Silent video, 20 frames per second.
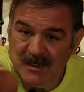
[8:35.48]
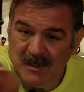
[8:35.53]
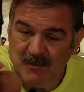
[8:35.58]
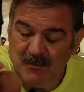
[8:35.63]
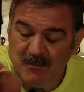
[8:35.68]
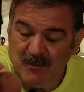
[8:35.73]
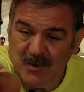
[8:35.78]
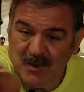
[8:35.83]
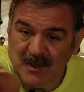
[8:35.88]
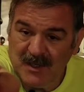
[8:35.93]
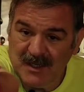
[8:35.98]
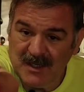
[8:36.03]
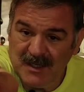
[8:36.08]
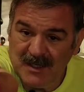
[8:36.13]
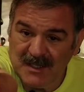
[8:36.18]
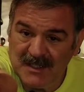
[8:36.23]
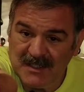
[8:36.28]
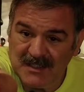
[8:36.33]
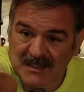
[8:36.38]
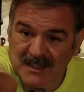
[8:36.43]
put into
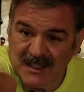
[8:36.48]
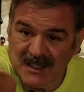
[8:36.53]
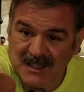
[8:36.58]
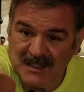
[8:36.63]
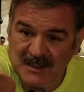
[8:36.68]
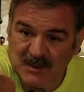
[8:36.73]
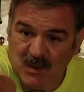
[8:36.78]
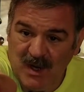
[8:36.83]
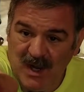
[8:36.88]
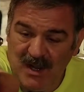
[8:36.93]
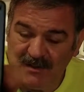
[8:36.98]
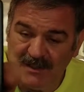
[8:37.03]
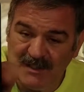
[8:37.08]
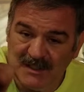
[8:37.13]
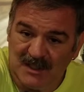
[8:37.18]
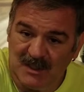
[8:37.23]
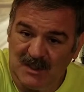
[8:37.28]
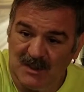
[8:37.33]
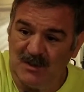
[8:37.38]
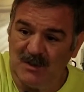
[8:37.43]
this thing as well. And this
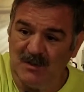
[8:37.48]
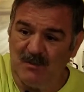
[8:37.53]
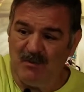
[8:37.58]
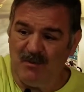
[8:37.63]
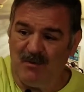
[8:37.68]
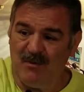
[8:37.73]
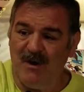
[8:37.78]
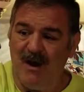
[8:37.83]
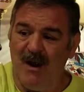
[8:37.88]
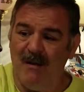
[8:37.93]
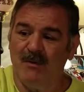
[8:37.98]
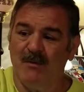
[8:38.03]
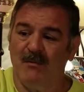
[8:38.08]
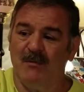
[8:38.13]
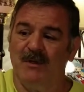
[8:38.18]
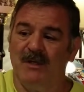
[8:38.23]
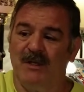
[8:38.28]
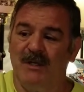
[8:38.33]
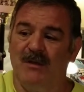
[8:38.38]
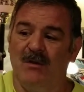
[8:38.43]
is
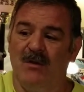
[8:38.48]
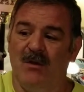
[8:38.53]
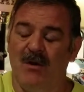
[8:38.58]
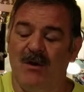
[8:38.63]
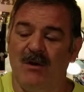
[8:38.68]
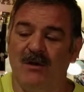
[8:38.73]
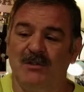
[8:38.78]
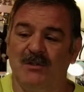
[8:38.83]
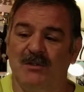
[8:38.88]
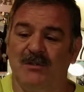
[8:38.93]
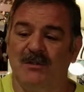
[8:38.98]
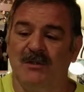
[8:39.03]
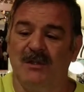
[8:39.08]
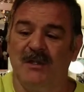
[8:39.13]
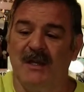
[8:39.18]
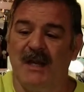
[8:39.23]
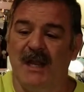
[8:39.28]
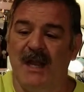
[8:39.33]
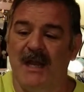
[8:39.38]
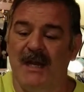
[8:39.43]
probably larger
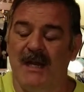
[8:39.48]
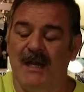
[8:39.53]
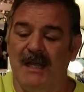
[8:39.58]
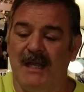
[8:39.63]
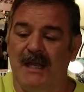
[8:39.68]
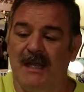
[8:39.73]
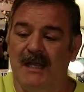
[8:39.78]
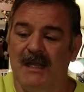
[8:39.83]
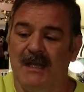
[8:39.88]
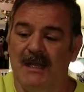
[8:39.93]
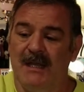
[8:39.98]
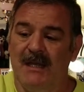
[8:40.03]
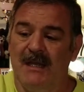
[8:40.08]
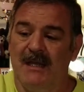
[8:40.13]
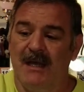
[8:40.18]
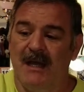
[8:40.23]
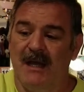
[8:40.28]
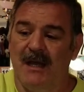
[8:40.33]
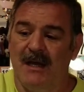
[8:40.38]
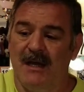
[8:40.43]
than any
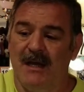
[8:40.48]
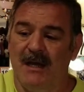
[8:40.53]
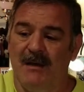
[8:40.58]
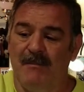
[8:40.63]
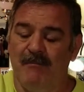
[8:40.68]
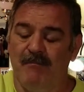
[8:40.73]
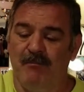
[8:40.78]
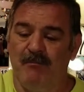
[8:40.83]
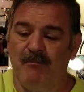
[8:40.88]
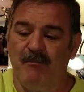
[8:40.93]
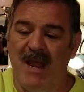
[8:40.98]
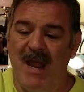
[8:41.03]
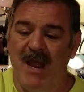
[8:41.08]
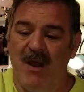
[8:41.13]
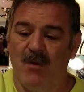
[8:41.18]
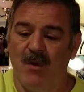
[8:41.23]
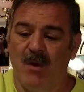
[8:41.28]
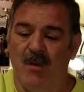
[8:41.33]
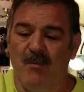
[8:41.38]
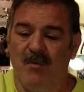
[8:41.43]

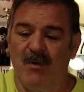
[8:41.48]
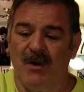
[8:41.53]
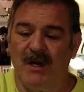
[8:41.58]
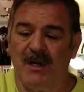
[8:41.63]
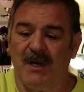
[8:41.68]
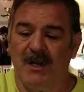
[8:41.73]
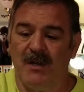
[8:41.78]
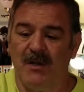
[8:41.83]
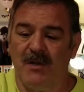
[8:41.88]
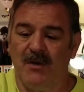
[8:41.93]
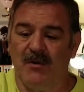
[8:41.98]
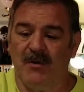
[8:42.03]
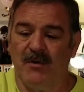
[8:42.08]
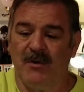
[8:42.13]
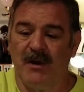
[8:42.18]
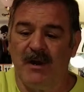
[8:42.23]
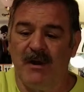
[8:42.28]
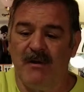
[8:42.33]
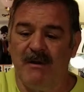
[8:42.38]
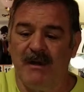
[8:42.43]
power brick you're
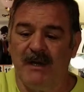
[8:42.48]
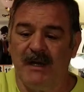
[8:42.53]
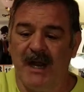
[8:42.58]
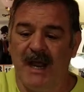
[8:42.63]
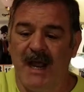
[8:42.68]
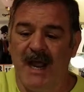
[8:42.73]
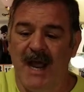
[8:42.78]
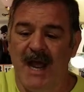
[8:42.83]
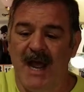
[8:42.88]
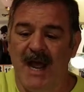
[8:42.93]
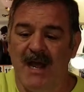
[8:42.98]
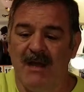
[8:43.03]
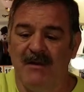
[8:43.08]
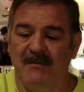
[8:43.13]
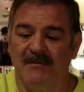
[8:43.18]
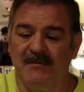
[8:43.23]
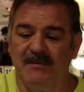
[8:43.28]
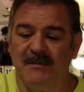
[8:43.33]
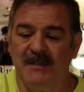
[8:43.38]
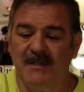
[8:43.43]
going to
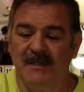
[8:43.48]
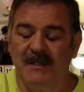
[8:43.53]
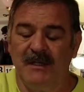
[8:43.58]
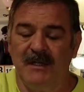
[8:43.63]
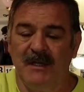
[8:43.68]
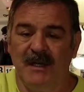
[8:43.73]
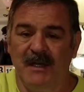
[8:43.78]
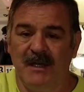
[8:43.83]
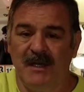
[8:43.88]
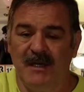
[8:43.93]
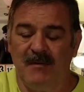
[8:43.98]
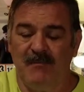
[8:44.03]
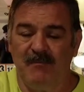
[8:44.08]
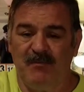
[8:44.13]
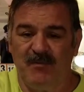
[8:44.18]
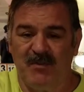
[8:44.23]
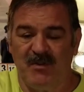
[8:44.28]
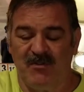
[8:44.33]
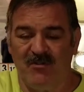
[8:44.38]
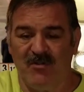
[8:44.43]
have
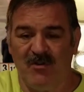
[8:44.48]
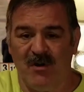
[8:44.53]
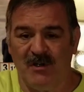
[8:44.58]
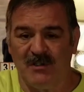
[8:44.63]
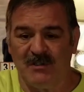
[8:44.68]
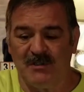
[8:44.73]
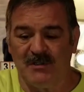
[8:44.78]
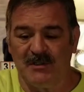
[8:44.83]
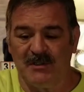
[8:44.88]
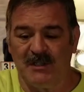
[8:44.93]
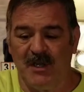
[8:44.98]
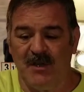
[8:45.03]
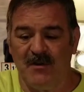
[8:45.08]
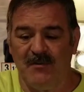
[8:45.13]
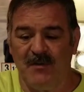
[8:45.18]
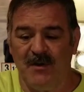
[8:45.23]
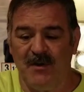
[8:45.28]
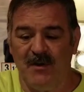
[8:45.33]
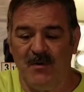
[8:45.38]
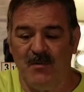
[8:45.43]
to charge your cell
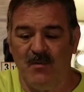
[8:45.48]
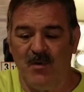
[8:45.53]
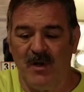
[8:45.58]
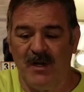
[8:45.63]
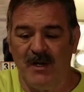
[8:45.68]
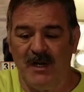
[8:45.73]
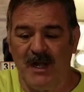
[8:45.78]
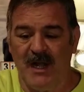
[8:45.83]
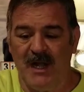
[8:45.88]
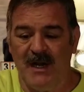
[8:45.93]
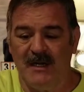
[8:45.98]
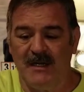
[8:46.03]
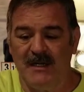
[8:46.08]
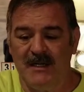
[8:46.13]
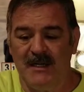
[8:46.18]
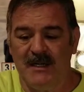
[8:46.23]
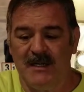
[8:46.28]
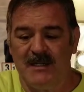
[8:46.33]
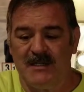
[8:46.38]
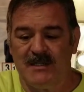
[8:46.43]
phone and whatnot.
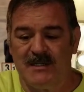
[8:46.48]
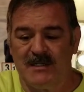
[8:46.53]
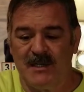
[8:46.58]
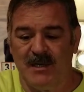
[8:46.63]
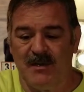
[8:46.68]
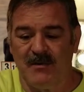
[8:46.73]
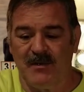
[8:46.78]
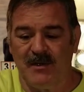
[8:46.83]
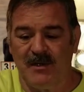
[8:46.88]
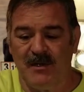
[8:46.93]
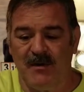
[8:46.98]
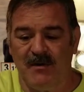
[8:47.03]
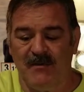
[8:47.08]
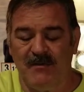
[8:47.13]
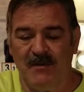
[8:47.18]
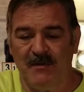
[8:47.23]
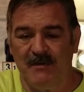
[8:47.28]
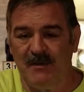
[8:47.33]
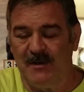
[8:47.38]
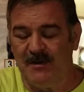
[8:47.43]
So, you know,
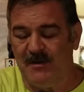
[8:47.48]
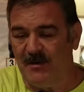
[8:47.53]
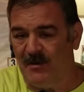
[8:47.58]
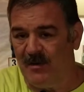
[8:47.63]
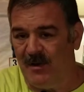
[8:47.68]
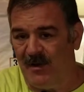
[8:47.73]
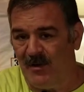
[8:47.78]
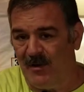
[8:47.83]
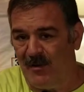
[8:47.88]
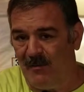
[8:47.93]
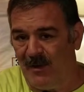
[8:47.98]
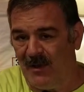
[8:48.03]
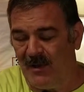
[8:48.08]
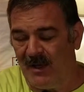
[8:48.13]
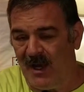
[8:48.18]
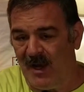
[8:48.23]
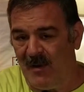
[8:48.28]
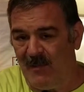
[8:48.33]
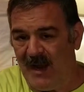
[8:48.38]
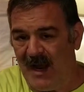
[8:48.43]
5,200
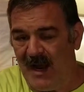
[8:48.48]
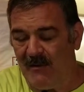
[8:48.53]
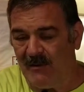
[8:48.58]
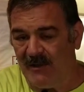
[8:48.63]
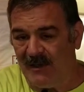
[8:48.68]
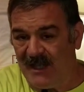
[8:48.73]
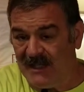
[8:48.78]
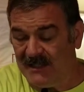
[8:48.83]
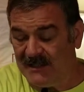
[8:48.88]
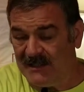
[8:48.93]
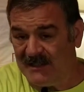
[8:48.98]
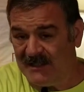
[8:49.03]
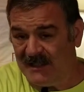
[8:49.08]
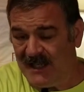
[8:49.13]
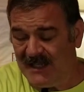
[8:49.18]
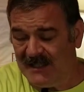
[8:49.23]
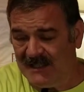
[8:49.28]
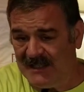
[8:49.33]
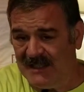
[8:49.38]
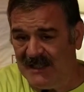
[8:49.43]
milliamp hour,
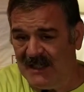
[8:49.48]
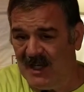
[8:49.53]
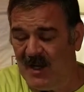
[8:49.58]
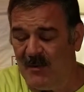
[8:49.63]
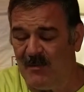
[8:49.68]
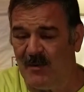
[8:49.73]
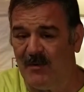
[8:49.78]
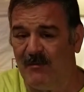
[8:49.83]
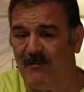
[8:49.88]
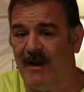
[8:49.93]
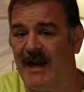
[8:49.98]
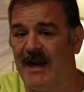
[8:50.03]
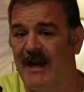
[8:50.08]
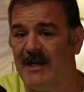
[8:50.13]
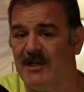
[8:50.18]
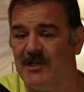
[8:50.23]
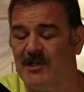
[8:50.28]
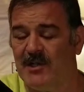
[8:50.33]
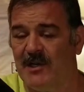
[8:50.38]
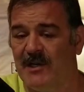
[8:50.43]
that's in the upper
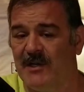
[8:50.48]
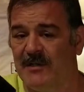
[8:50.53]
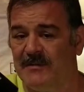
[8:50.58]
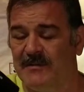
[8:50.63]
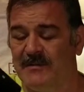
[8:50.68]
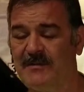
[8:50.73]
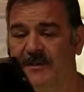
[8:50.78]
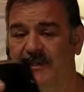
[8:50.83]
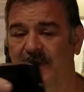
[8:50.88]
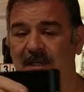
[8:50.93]
range of,